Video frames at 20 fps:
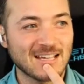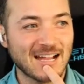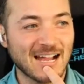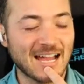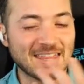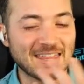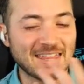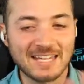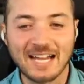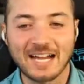
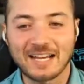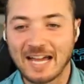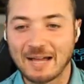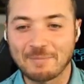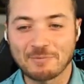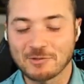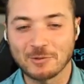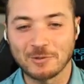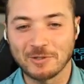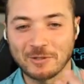I think I'd
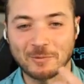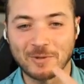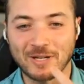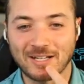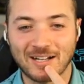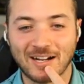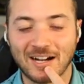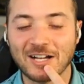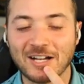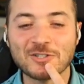absolutely
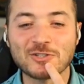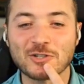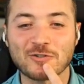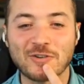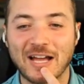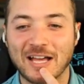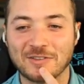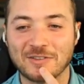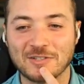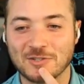win. 100
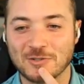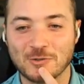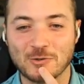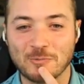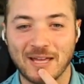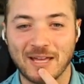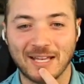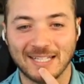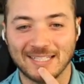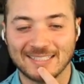rounds is
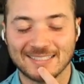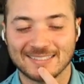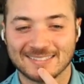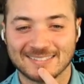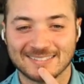too many.